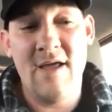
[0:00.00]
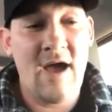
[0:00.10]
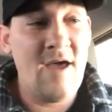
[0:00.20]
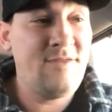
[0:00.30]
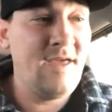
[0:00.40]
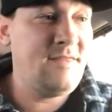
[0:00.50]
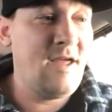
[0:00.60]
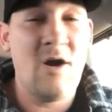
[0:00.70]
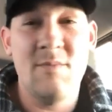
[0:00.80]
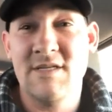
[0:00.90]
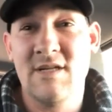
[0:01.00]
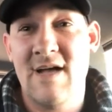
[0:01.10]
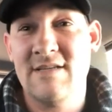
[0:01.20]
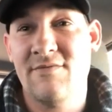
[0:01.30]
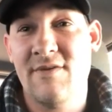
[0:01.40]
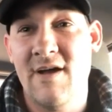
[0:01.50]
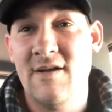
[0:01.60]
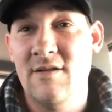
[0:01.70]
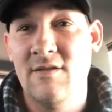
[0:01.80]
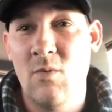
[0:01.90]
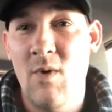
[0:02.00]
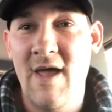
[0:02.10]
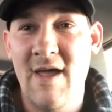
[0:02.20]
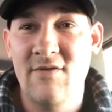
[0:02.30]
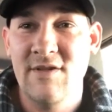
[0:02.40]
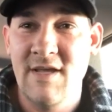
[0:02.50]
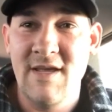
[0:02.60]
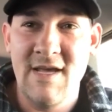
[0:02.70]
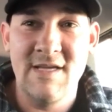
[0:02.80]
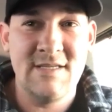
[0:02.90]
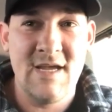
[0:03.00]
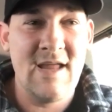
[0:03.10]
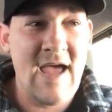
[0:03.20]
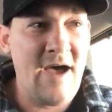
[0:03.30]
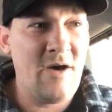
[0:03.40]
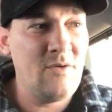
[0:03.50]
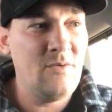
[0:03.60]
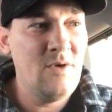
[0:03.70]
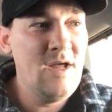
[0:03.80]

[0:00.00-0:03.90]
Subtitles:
I think they are misclassified. The way everything is and how